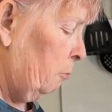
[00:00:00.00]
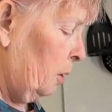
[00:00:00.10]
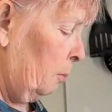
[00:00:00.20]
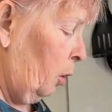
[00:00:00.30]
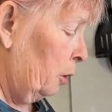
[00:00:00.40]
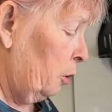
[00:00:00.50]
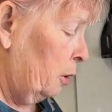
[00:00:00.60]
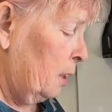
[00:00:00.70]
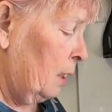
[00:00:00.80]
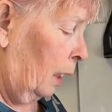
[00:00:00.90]
but it might do
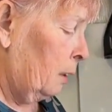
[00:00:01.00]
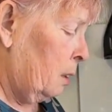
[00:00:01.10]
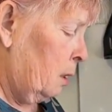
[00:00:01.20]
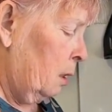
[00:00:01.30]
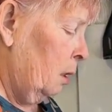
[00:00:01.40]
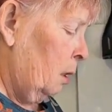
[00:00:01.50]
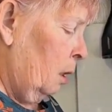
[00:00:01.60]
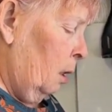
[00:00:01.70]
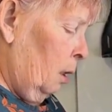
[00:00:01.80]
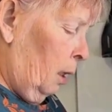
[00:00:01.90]
6.
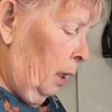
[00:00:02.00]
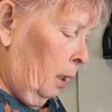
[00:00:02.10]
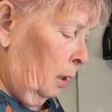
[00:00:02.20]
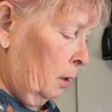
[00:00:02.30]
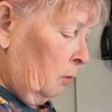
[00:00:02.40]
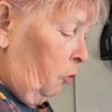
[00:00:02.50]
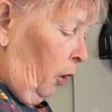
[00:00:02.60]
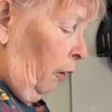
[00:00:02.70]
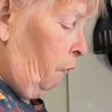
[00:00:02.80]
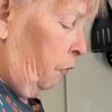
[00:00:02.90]
It is a
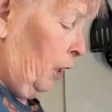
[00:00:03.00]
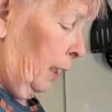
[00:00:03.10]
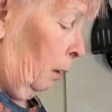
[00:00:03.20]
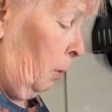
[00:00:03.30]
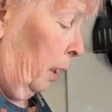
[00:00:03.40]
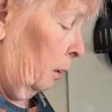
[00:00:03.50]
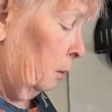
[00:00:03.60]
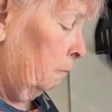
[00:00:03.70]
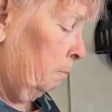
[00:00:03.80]
very filling meal.